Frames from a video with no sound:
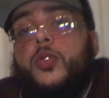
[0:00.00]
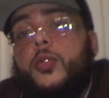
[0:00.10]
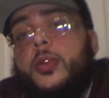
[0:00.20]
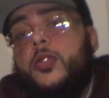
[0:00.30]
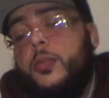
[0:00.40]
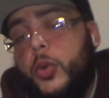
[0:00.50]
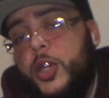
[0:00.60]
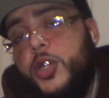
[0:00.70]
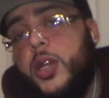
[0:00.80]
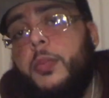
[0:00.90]
YouTube? It's your boy
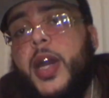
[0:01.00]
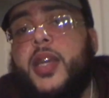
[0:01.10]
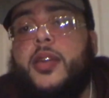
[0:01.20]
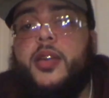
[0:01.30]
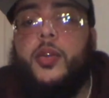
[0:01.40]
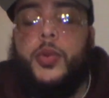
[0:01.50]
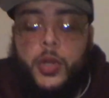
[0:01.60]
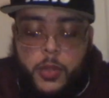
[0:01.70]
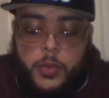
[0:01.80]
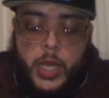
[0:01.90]
Jay back here again with
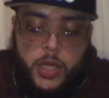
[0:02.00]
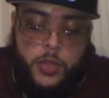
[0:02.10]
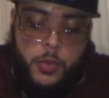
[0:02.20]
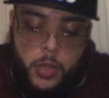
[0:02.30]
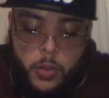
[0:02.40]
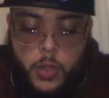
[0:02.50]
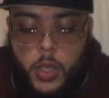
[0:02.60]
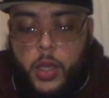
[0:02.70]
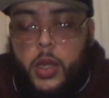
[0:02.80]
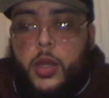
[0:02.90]
another reaction video.
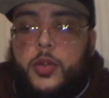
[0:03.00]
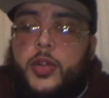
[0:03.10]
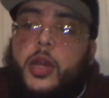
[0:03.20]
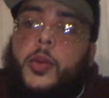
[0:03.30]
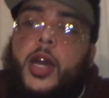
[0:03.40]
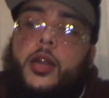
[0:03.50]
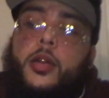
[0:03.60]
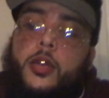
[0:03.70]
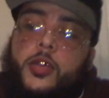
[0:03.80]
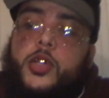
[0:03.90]
Today we got
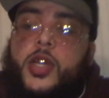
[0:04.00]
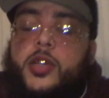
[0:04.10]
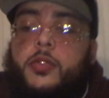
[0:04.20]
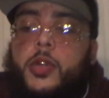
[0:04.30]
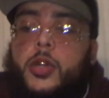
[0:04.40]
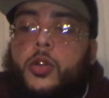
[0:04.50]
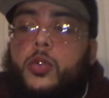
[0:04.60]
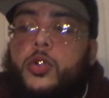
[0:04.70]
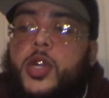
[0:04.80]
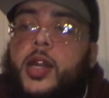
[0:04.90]
another suggested video.
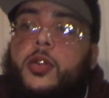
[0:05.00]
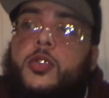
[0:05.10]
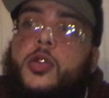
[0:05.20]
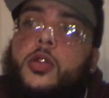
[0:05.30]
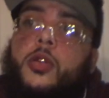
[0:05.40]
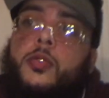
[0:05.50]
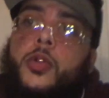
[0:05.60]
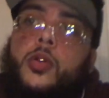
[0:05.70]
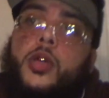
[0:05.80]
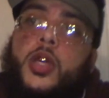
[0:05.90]
Shout out to The
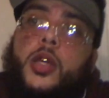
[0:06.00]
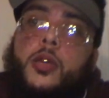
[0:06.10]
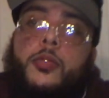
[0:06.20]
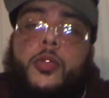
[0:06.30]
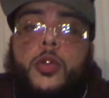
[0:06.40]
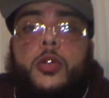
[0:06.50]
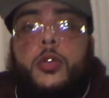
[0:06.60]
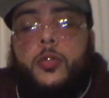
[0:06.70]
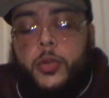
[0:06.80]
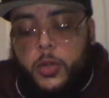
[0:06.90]
Real King for,
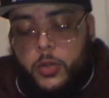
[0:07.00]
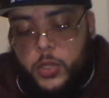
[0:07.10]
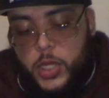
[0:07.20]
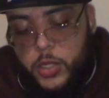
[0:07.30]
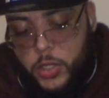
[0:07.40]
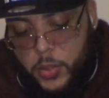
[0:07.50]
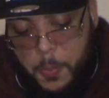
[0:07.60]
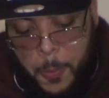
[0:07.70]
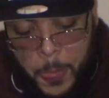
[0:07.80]
for the suggestion.